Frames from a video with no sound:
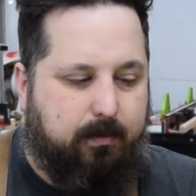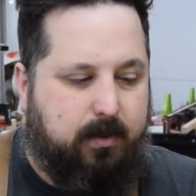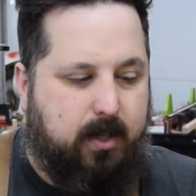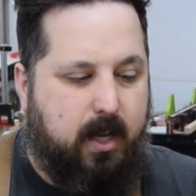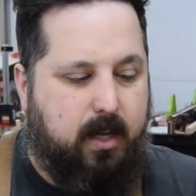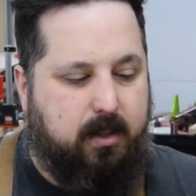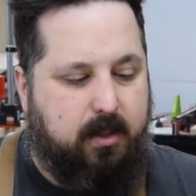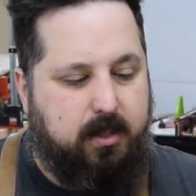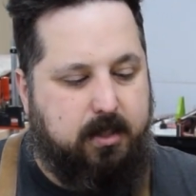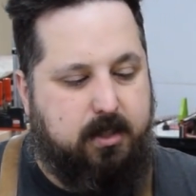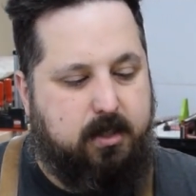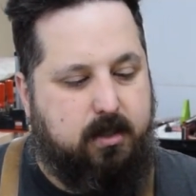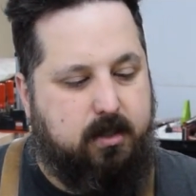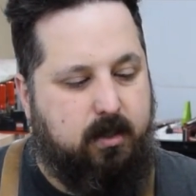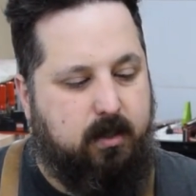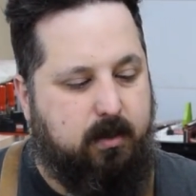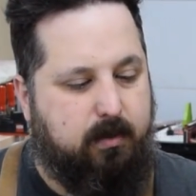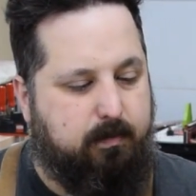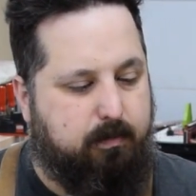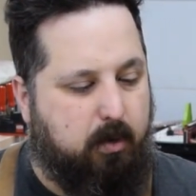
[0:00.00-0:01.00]
Take
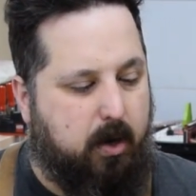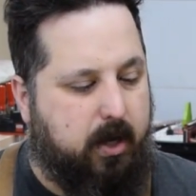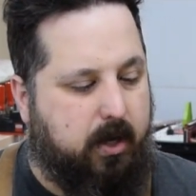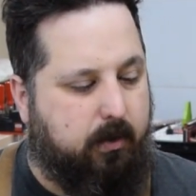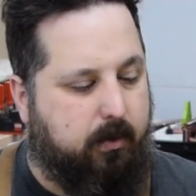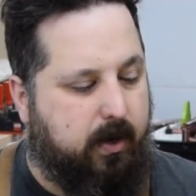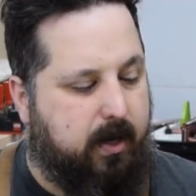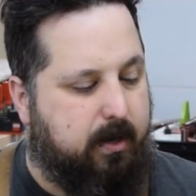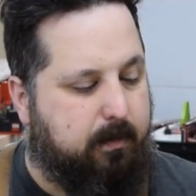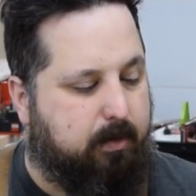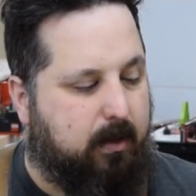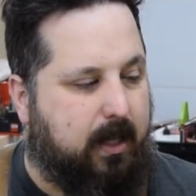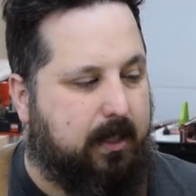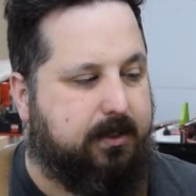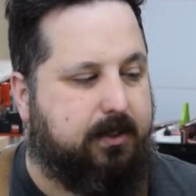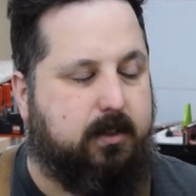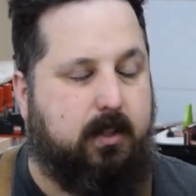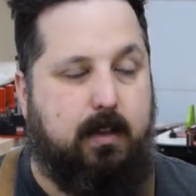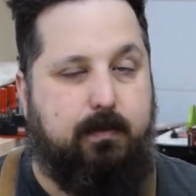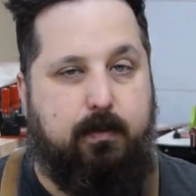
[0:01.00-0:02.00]
this bright green
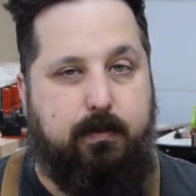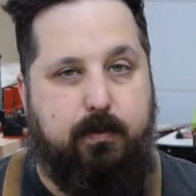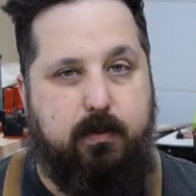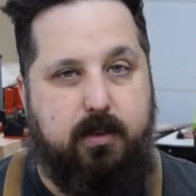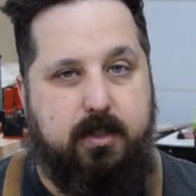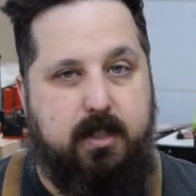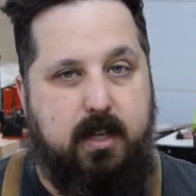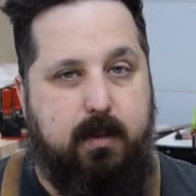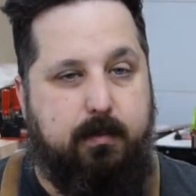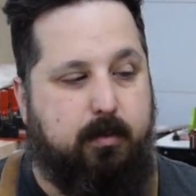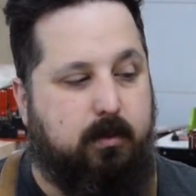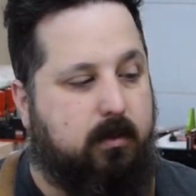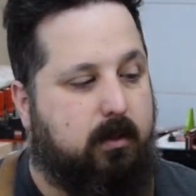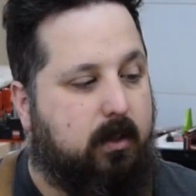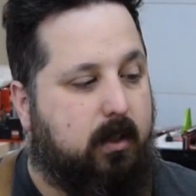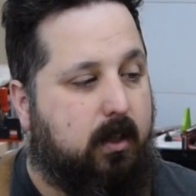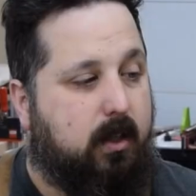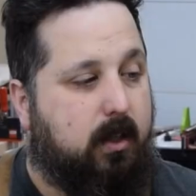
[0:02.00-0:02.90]
plastic level for example.